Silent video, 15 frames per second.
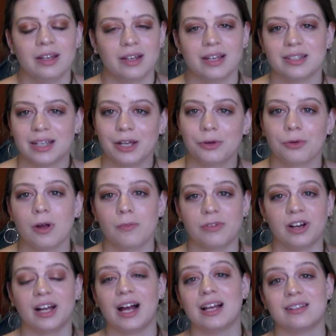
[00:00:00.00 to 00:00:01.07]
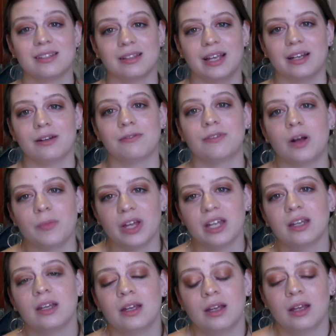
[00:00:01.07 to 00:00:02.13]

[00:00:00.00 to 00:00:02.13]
because I grew up very isolated from it,